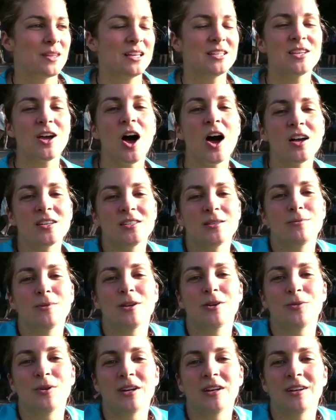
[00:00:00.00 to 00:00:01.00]
it's awesome
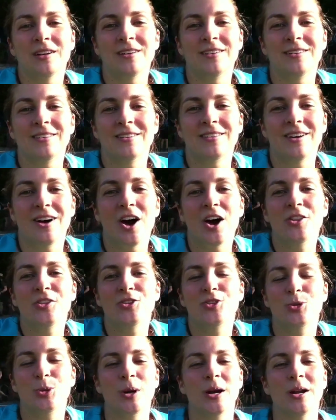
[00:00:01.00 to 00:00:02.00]
that we, on
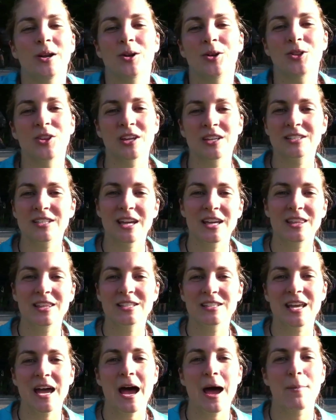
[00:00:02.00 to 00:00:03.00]
the trail, things like
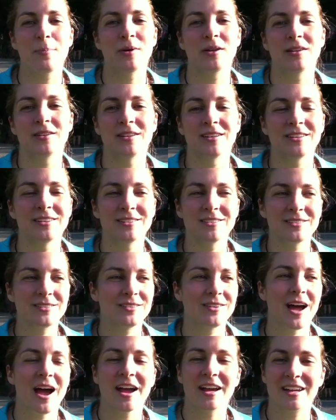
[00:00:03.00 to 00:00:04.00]
this happen that
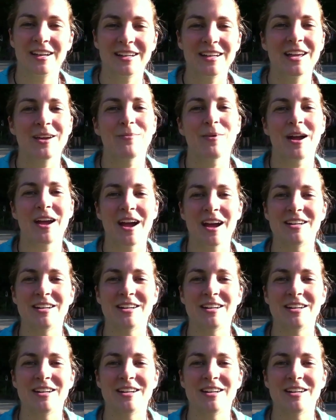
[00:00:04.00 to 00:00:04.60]
I can get my